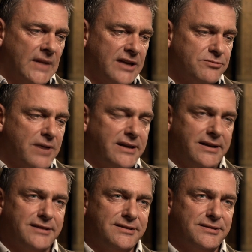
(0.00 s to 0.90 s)
his
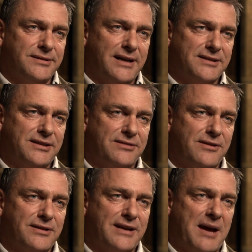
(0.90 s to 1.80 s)
readiness to actually
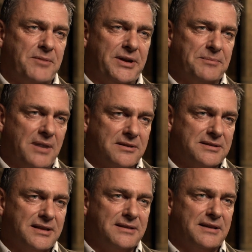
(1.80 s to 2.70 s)
throw the camera in
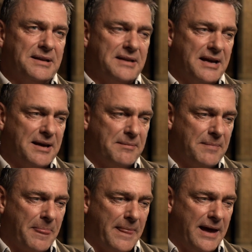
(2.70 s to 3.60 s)
amongst it and
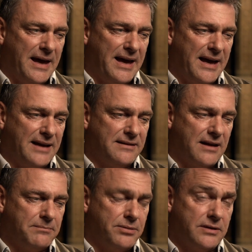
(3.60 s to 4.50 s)
um, uh, and
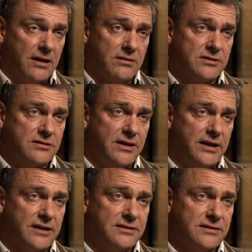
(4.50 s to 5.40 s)
and put that on
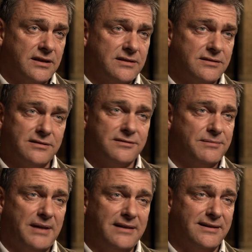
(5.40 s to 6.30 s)
screen is is just
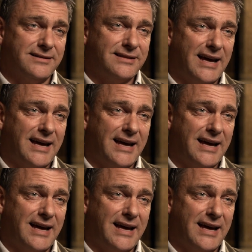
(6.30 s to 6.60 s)
tremendous.